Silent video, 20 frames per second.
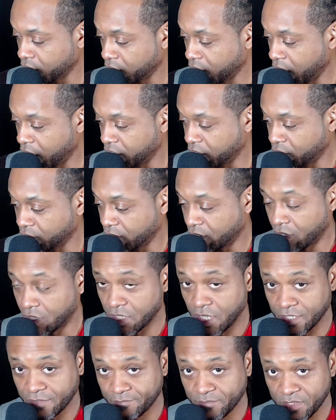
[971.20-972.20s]
know there are a
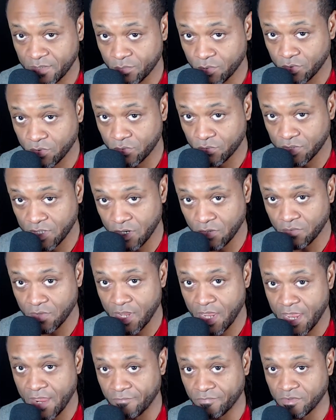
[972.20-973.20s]
lot of people who don't
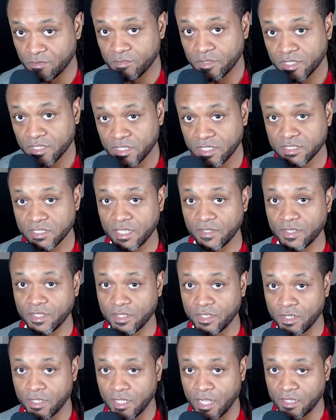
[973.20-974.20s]
have the ability to say that.
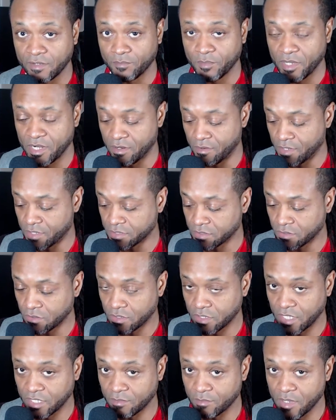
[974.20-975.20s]
There are a lot of parents or a
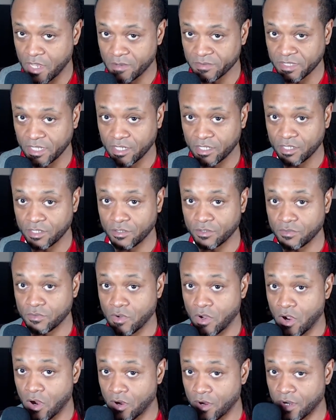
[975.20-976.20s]
lot of moms out here who
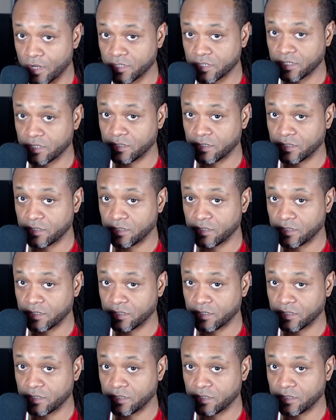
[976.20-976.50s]
aren't.